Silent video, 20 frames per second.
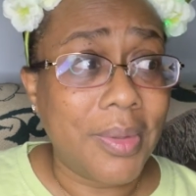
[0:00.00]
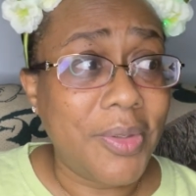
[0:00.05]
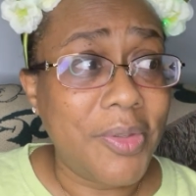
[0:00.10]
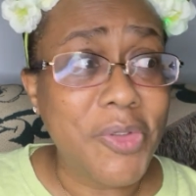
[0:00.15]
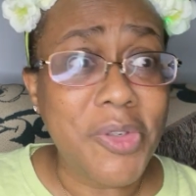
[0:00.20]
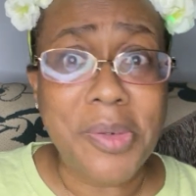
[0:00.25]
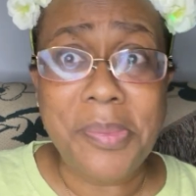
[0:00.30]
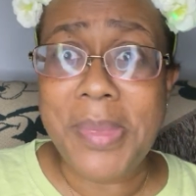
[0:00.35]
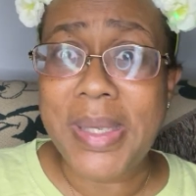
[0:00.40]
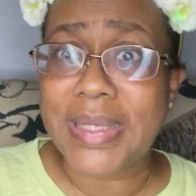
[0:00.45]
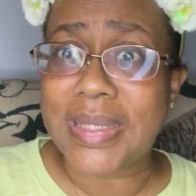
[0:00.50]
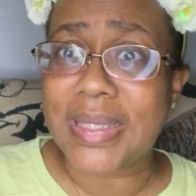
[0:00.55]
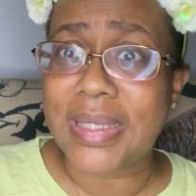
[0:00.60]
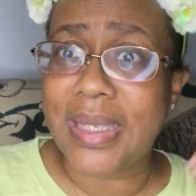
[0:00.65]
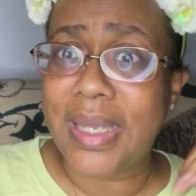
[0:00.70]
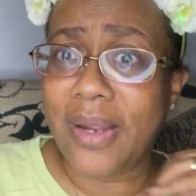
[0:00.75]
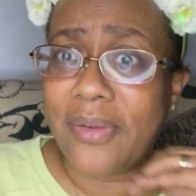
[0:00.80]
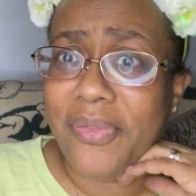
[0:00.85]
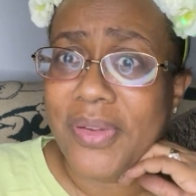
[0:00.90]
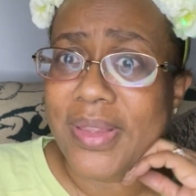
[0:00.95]
You're missing
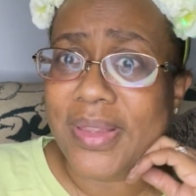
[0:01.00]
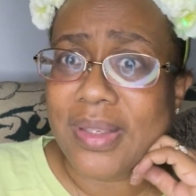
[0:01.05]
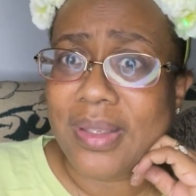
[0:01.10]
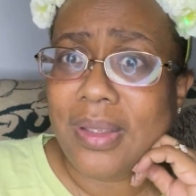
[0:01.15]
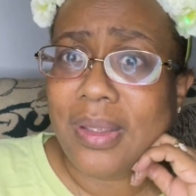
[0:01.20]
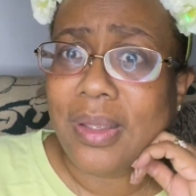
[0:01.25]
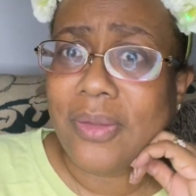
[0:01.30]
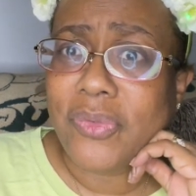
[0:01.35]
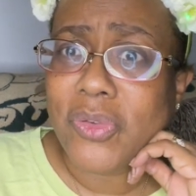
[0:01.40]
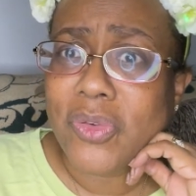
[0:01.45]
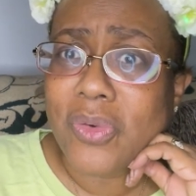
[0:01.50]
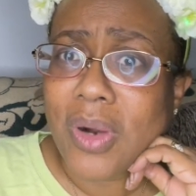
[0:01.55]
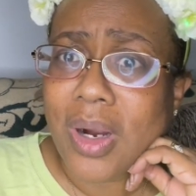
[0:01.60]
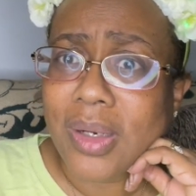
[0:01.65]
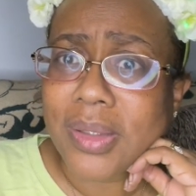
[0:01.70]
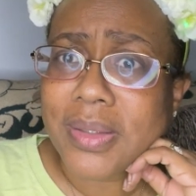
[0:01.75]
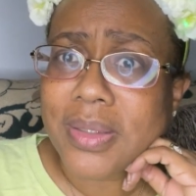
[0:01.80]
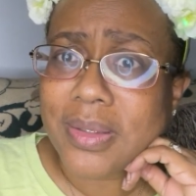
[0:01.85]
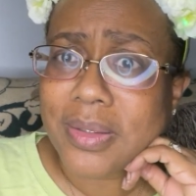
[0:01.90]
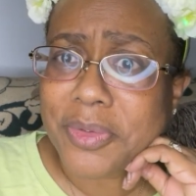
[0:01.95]
everything if you
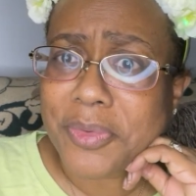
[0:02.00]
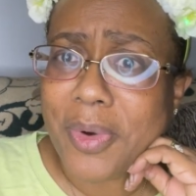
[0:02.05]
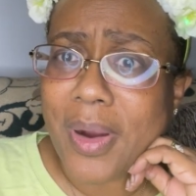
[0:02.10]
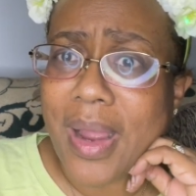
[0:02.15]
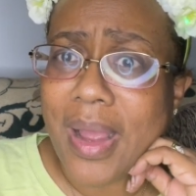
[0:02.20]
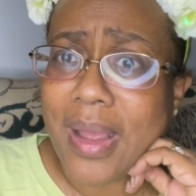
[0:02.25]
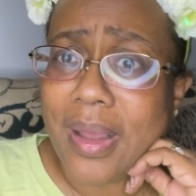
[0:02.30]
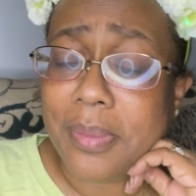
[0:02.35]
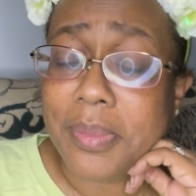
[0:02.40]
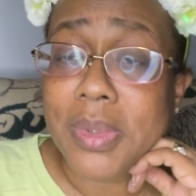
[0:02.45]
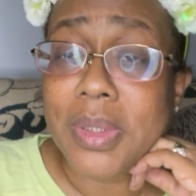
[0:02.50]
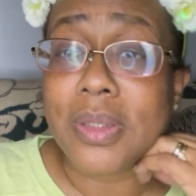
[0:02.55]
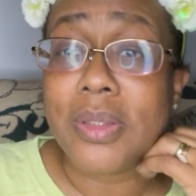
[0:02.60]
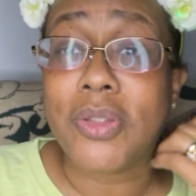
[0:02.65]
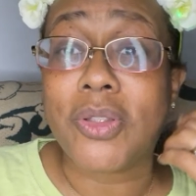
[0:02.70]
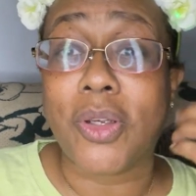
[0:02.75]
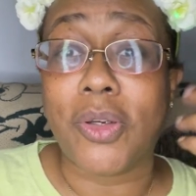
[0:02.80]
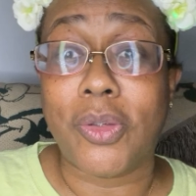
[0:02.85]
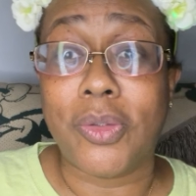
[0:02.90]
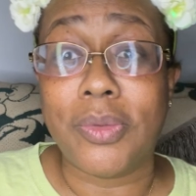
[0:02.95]
aren't subscribed.
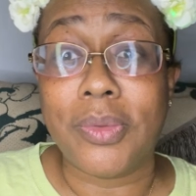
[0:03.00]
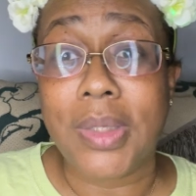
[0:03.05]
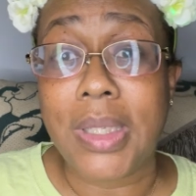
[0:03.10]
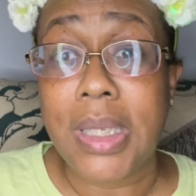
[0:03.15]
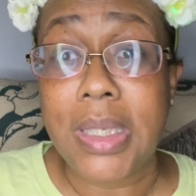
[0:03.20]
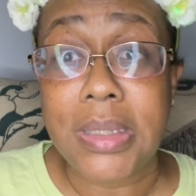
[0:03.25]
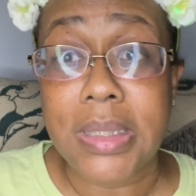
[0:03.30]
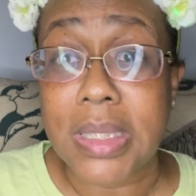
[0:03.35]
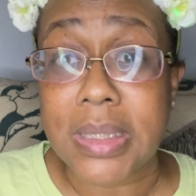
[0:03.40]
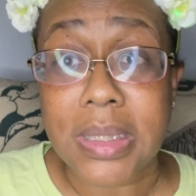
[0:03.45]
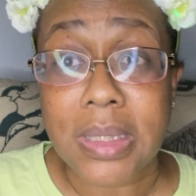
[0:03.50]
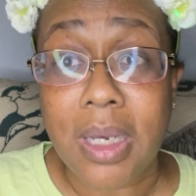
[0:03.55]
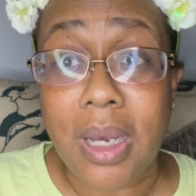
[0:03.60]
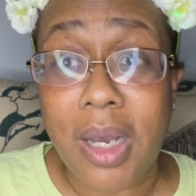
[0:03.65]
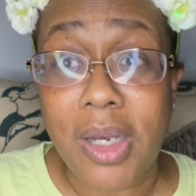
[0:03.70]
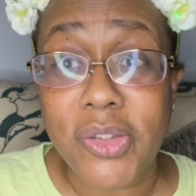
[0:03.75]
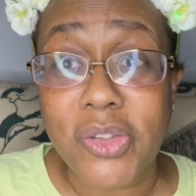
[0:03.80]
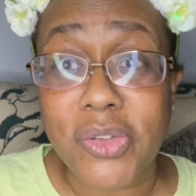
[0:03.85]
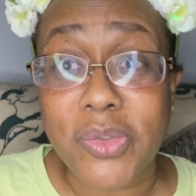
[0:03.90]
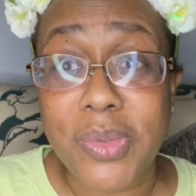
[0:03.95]
So it doesn't
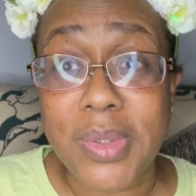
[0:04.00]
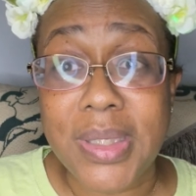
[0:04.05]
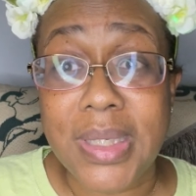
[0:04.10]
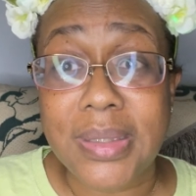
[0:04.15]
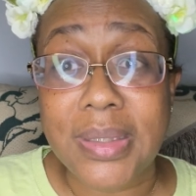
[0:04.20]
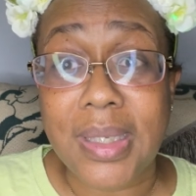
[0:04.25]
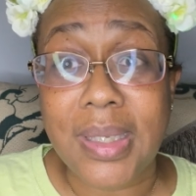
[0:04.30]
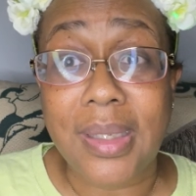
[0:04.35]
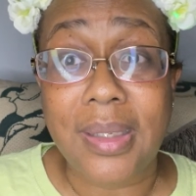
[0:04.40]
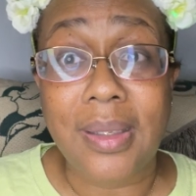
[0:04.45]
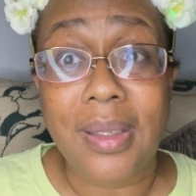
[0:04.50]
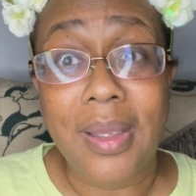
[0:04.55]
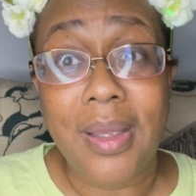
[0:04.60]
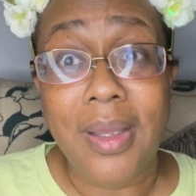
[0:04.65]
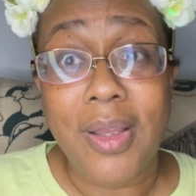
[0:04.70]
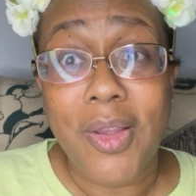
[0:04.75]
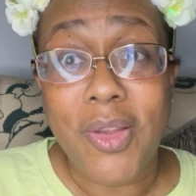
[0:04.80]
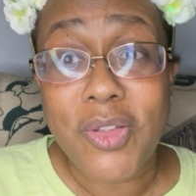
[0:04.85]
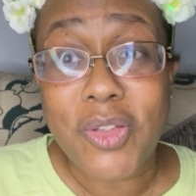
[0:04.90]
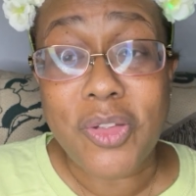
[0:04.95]
cost you anything.
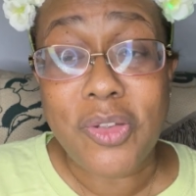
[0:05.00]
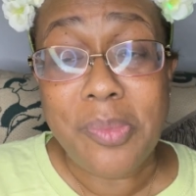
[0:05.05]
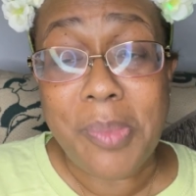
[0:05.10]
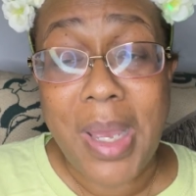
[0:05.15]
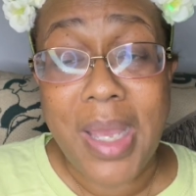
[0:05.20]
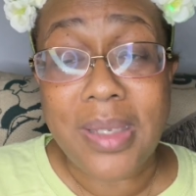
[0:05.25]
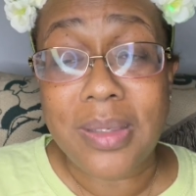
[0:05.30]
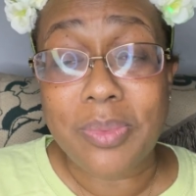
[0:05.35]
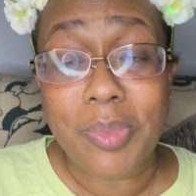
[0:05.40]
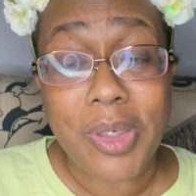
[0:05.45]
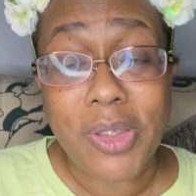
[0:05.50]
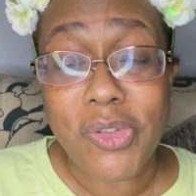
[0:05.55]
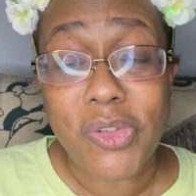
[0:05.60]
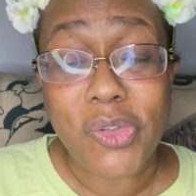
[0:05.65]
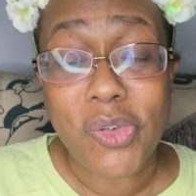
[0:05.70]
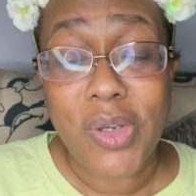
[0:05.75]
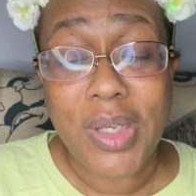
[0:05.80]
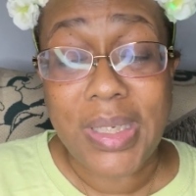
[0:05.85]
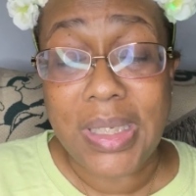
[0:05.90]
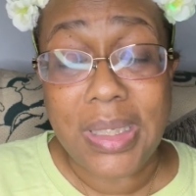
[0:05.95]
So you might as well
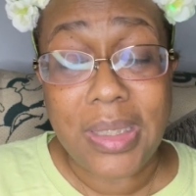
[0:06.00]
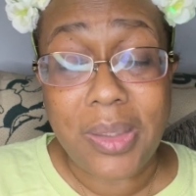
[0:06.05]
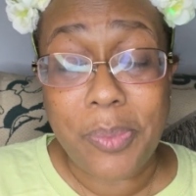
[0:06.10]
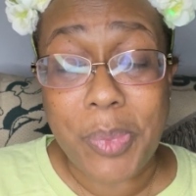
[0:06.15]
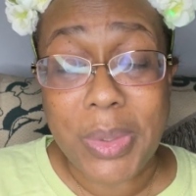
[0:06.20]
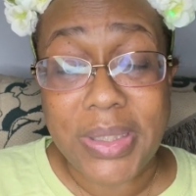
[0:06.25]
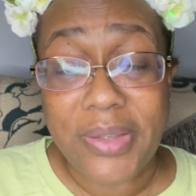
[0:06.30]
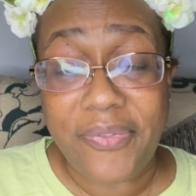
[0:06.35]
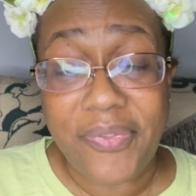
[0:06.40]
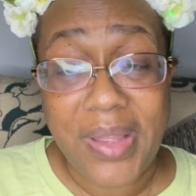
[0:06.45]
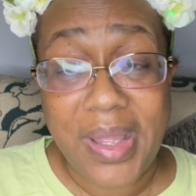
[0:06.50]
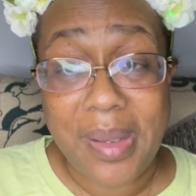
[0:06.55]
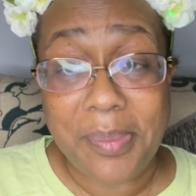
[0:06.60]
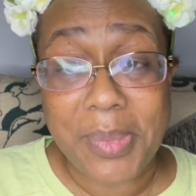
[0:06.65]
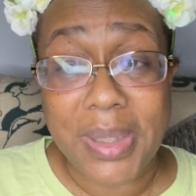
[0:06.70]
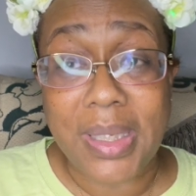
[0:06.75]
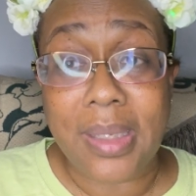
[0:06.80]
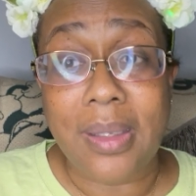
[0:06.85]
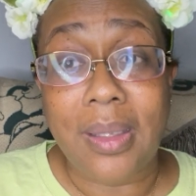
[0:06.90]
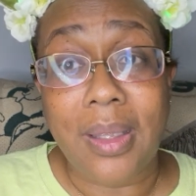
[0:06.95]
join in with the
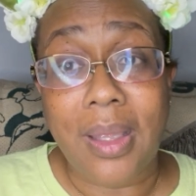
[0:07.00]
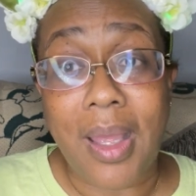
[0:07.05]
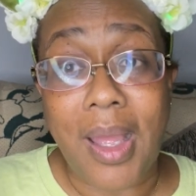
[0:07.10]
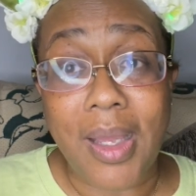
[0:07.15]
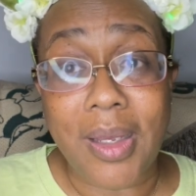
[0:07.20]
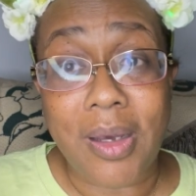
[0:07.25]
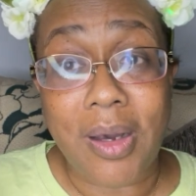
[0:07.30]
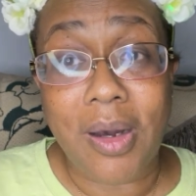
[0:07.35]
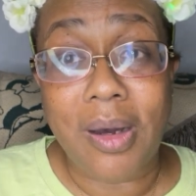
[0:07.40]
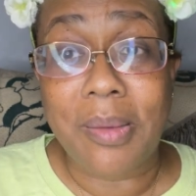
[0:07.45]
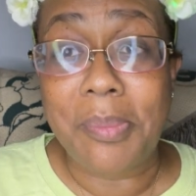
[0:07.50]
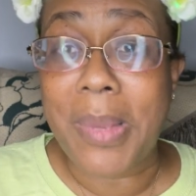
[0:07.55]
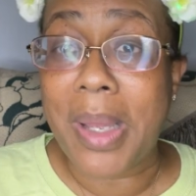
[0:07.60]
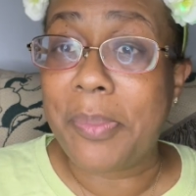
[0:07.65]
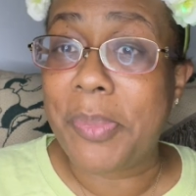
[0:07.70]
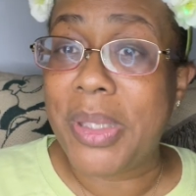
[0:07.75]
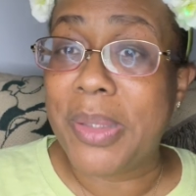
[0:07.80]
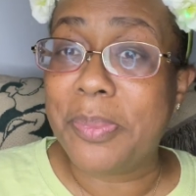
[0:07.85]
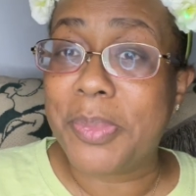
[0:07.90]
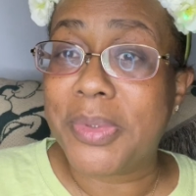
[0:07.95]
family. I call my
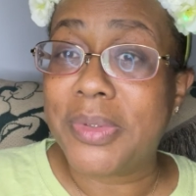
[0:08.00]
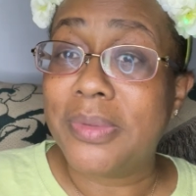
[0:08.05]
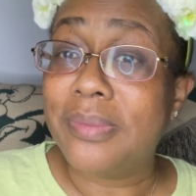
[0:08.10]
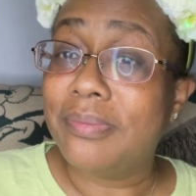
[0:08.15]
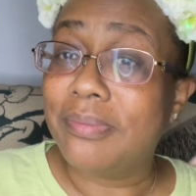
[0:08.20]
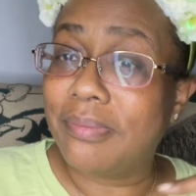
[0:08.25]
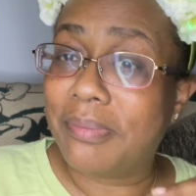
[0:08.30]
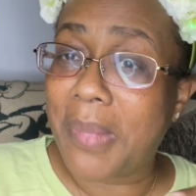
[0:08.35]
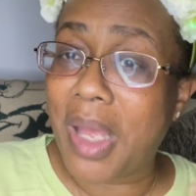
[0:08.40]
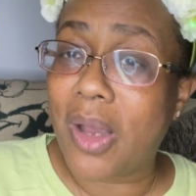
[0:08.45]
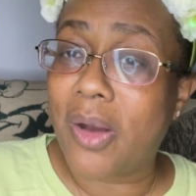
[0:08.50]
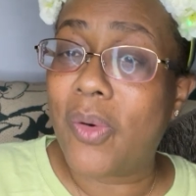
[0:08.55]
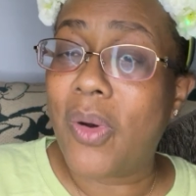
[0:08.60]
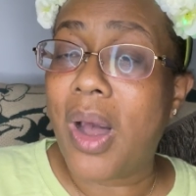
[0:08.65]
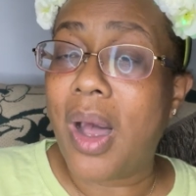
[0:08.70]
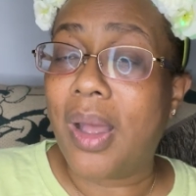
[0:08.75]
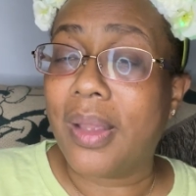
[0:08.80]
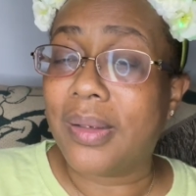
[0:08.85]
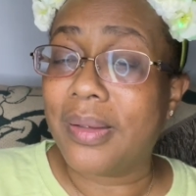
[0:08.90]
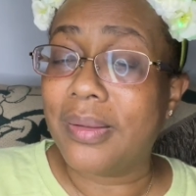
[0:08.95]
people, my
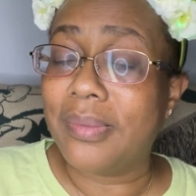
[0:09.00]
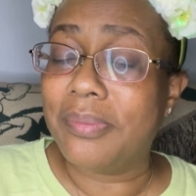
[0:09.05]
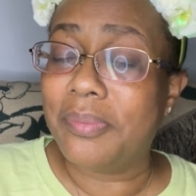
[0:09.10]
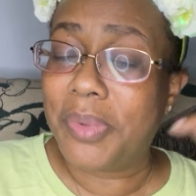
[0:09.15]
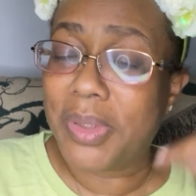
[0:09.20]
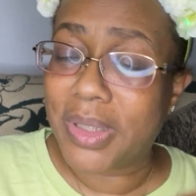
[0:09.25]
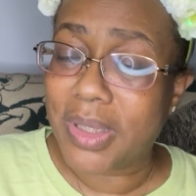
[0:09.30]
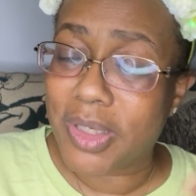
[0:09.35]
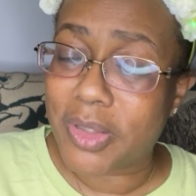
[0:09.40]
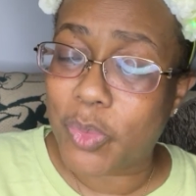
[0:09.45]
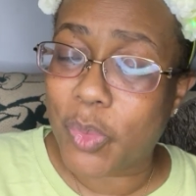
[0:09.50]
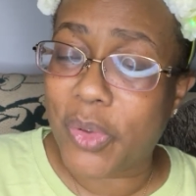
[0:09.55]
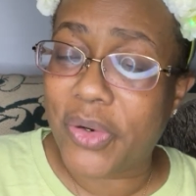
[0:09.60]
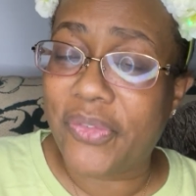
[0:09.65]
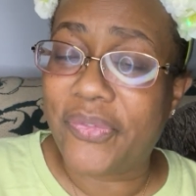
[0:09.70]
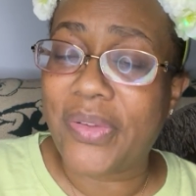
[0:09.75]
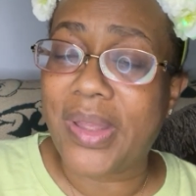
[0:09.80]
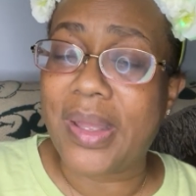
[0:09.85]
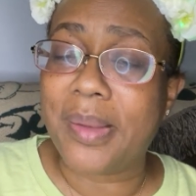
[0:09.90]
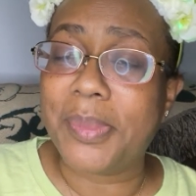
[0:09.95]
Ohana, because we're a
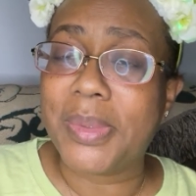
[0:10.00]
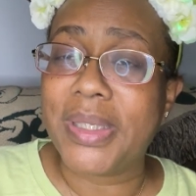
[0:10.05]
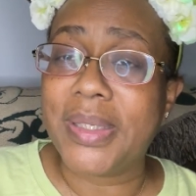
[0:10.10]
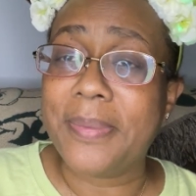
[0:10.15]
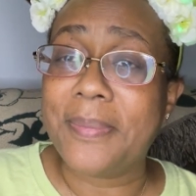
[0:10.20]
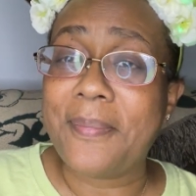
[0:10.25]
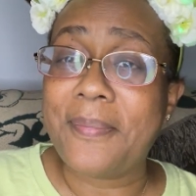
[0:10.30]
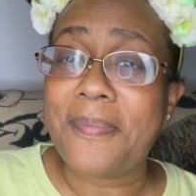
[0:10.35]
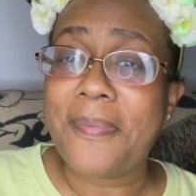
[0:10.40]
family.